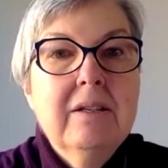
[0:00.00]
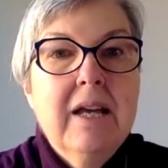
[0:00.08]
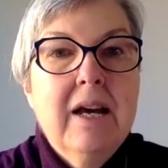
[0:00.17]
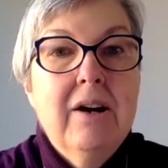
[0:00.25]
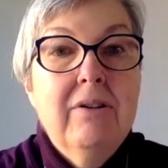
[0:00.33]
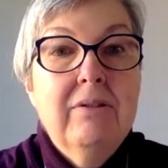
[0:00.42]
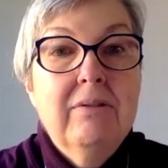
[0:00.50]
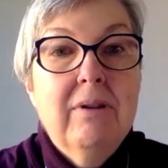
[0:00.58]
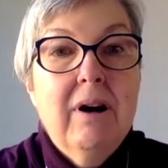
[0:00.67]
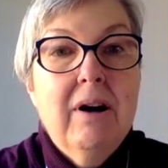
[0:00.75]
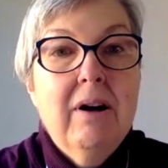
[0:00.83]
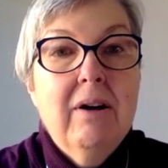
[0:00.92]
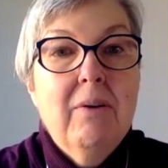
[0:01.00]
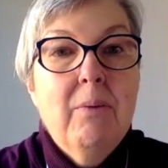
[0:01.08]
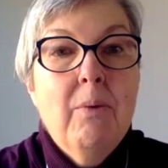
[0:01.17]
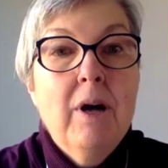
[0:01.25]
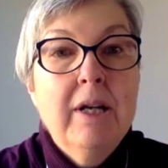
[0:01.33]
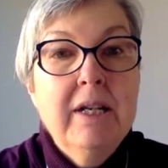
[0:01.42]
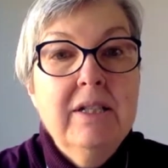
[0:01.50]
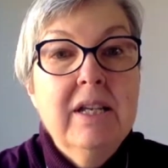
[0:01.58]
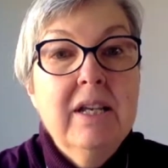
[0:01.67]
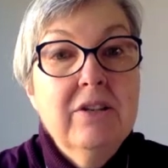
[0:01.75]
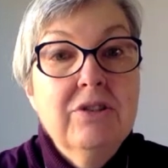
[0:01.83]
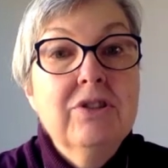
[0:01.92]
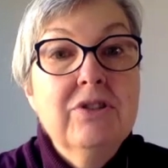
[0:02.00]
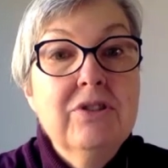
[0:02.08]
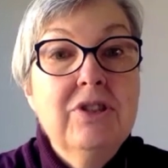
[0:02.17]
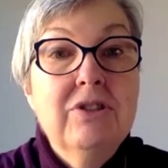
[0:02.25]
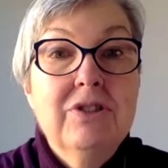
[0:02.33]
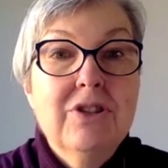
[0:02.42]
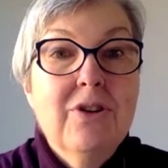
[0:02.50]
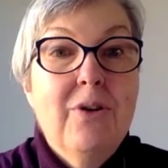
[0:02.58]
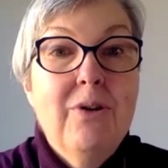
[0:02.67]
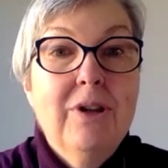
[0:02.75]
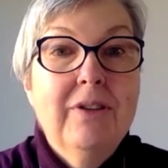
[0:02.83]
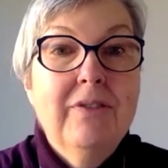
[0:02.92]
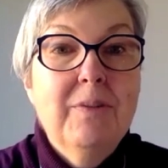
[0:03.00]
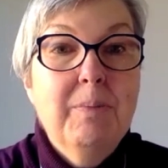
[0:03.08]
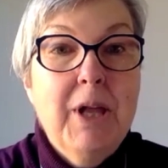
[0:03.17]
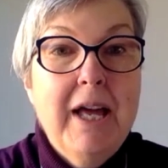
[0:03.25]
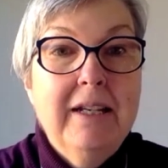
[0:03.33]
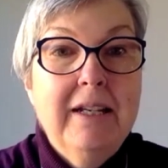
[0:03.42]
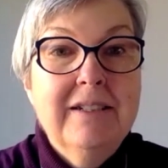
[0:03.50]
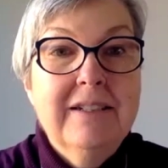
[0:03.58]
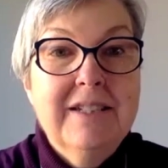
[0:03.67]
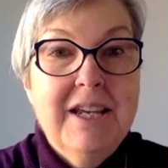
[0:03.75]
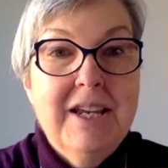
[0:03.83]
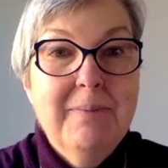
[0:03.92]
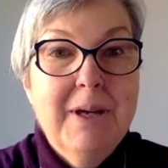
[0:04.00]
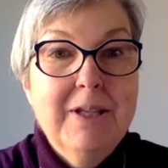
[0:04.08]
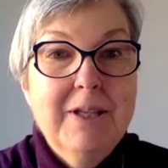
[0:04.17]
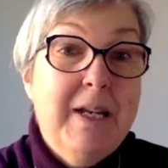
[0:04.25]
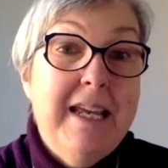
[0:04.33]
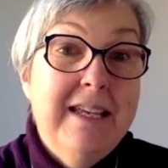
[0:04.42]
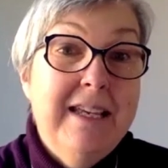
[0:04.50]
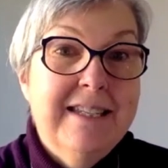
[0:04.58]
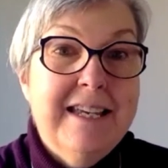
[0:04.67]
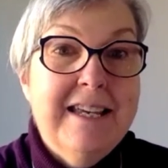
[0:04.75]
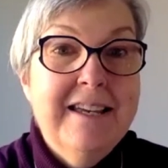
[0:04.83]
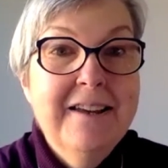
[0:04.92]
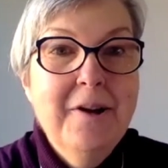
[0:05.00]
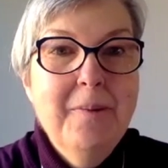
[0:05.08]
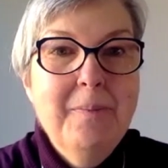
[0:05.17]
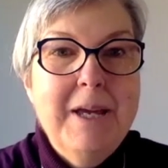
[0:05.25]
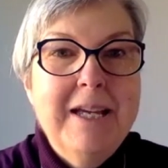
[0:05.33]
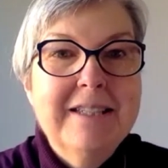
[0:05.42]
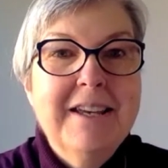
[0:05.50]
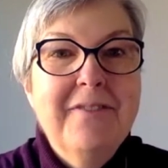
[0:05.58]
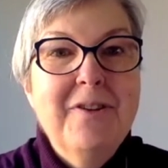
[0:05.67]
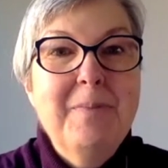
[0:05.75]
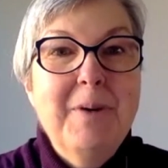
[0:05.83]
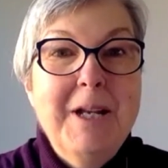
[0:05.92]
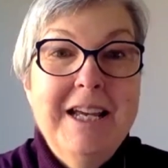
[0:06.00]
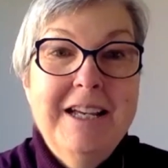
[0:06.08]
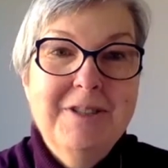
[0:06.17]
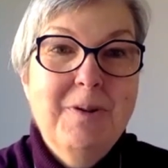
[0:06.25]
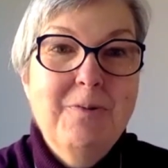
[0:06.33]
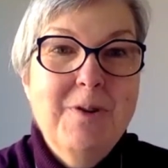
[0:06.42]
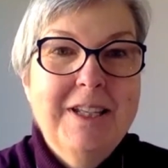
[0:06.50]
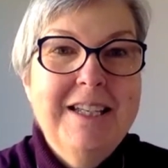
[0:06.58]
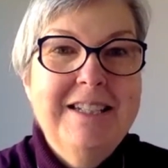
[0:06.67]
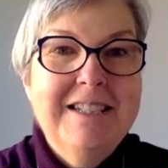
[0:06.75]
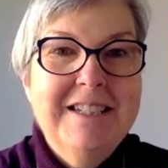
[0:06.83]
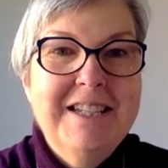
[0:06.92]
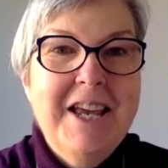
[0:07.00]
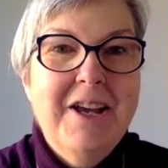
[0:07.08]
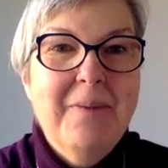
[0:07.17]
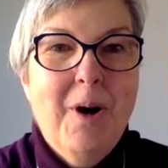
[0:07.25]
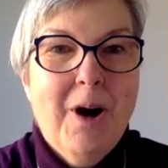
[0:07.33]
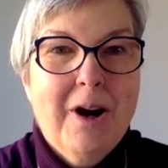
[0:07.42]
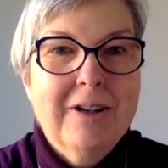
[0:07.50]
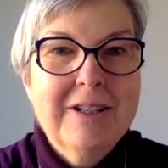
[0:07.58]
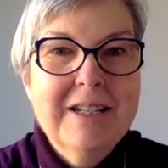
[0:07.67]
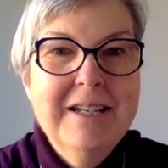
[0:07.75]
Now, wanting to introduce you to the whole of the planning team has been easy because everybody has been willing to take a part.